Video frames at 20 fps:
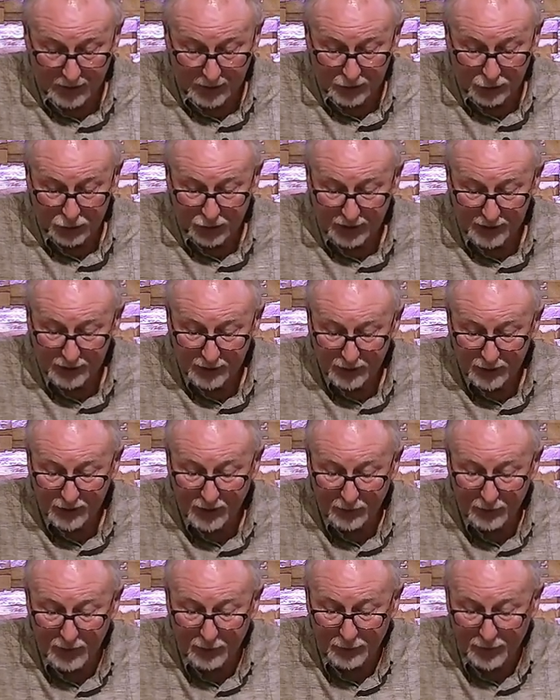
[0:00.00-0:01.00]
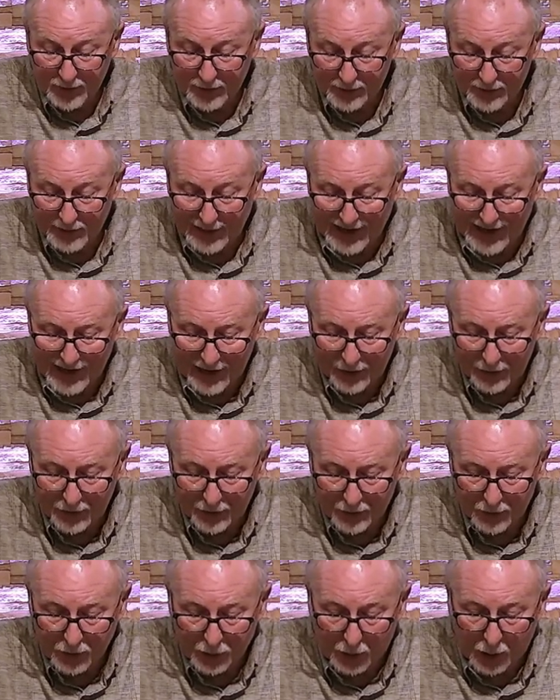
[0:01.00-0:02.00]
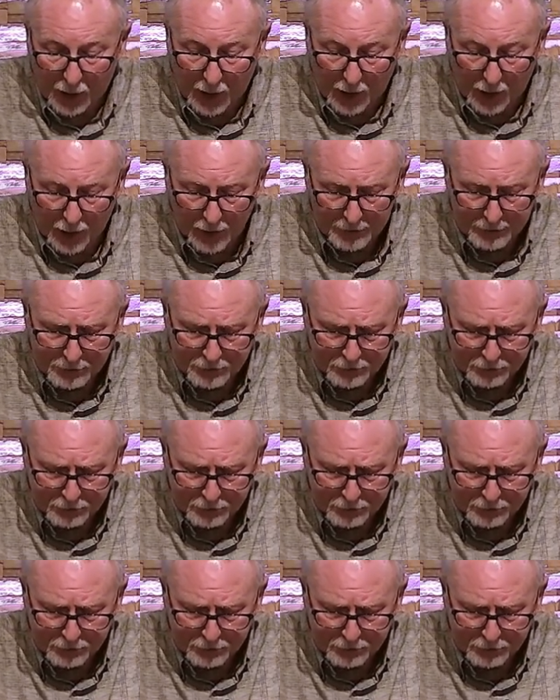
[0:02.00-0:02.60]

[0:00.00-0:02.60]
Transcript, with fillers: Jesus summed up the entire law